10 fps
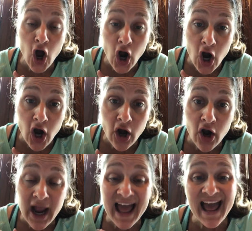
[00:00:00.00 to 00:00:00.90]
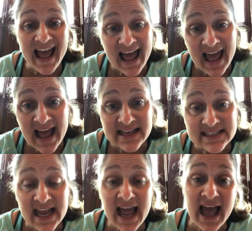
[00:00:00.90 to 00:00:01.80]
are,
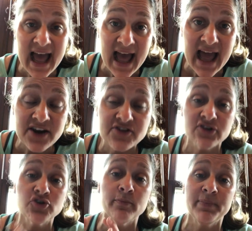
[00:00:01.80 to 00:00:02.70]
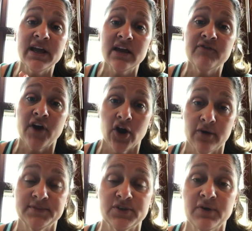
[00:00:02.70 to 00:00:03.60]
has, had. Those are being
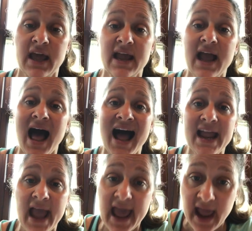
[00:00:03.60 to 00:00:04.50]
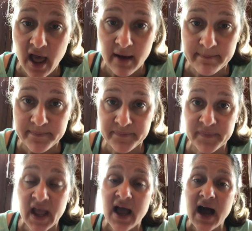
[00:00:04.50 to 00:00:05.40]
verbs, okay? I am.
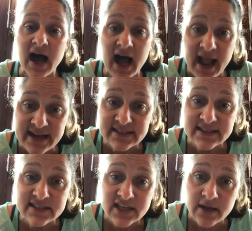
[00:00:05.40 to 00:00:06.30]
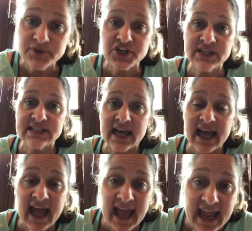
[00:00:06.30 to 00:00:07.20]
I is the subject.
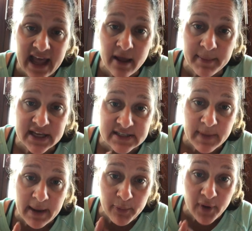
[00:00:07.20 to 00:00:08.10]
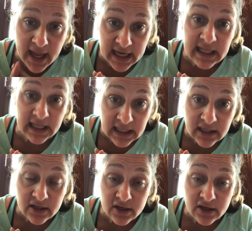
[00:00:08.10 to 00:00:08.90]
Am is my predicate